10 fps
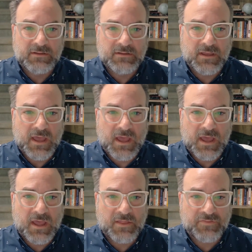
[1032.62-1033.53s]

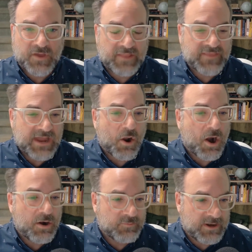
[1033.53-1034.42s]
that
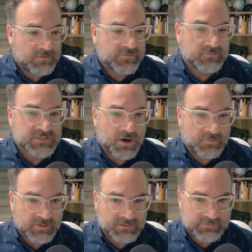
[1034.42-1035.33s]
hardware or those
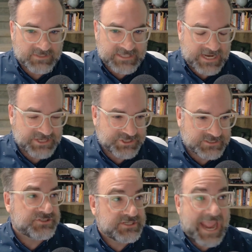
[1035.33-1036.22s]
hardware
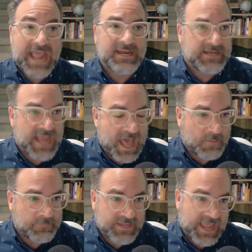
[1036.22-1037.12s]
limitations? Can it
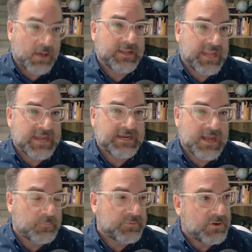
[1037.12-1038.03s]
help? Can it
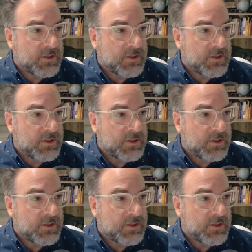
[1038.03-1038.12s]
help?